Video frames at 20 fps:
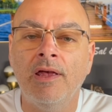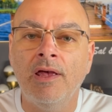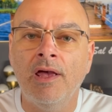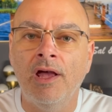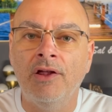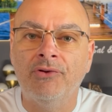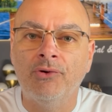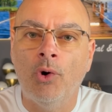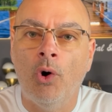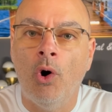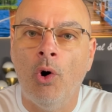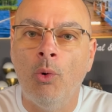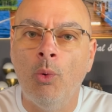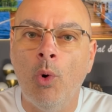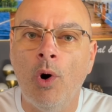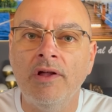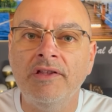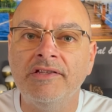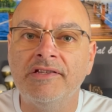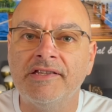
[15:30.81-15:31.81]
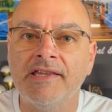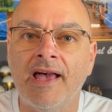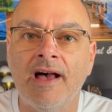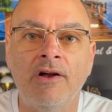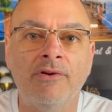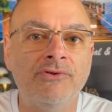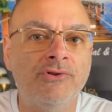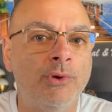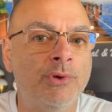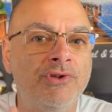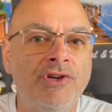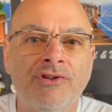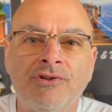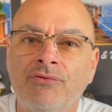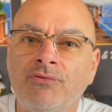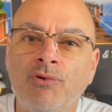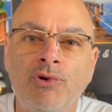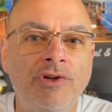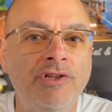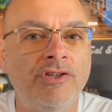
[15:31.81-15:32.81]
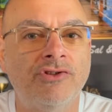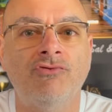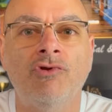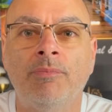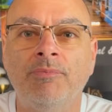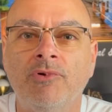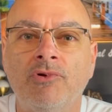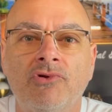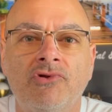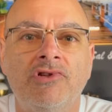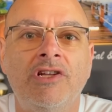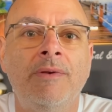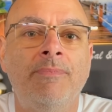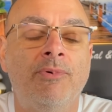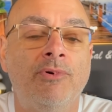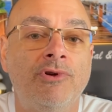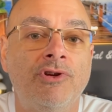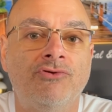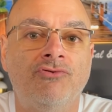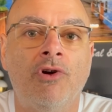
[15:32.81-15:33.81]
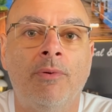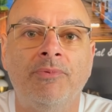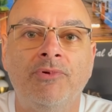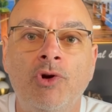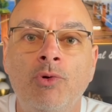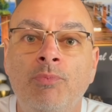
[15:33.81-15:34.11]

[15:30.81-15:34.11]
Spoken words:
It's all one sound, so it doesn't really disrupt your sleep or disrupt you,